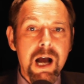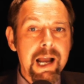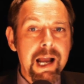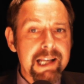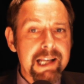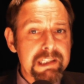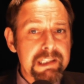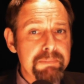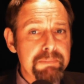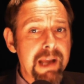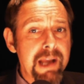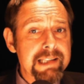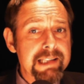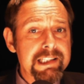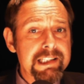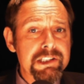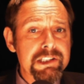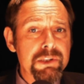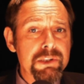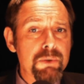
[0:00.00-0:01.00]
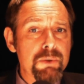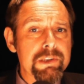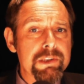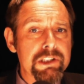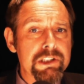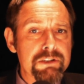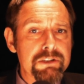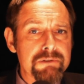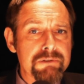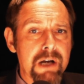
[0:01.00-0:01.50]
I expect this
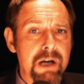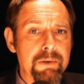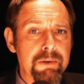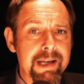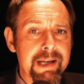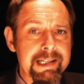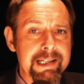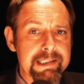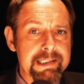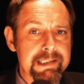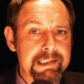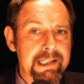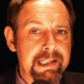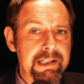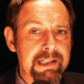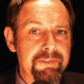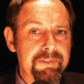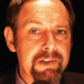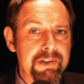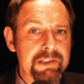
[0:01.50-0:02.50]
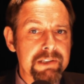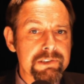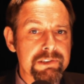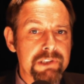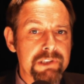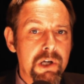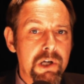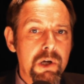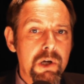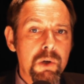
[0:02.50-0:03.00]
story to grow in its
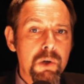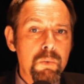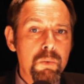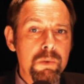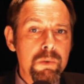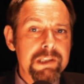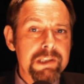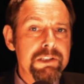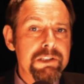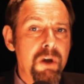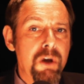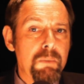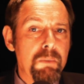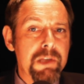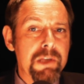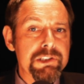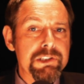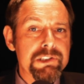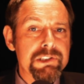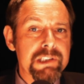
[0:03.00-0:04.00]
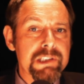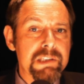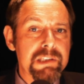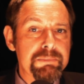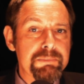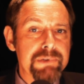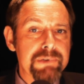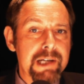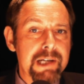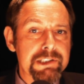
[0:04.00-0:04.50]
significance. What is not mentioned
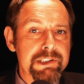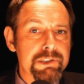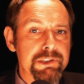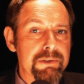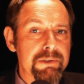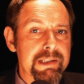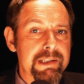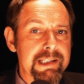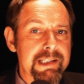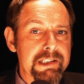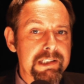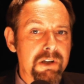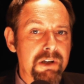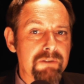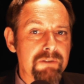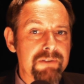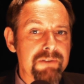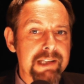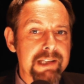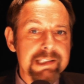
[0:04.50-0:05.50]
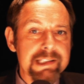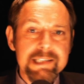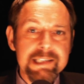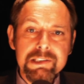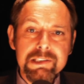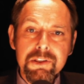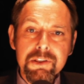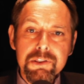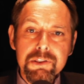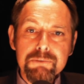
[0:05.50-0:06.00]
in the press during this conflict
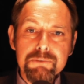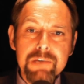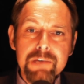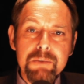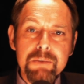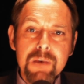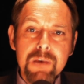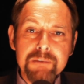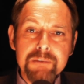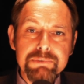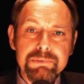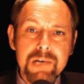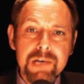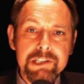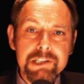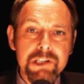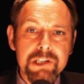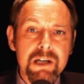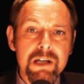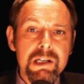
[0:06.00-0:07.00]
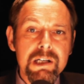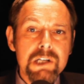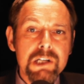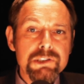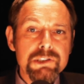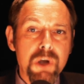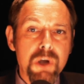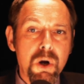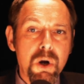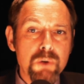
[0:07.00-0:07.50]
is the three-way pressure
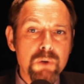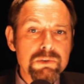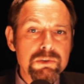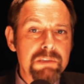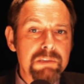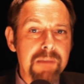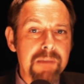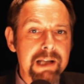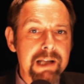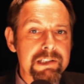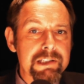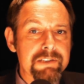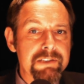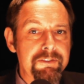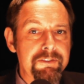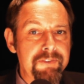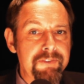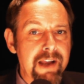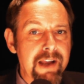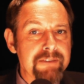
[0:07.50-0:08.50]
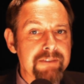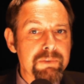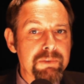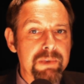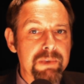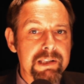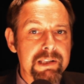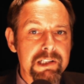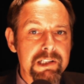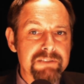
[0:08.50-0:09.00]
to hold the balance of
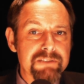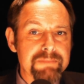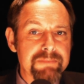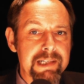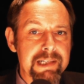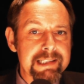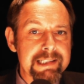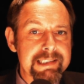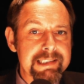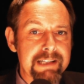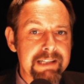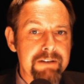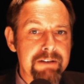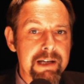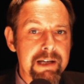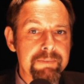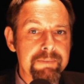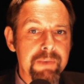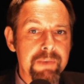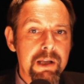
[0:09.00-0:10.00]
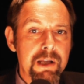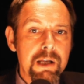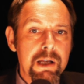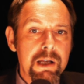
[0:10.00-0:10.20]
favour with the government in Syria.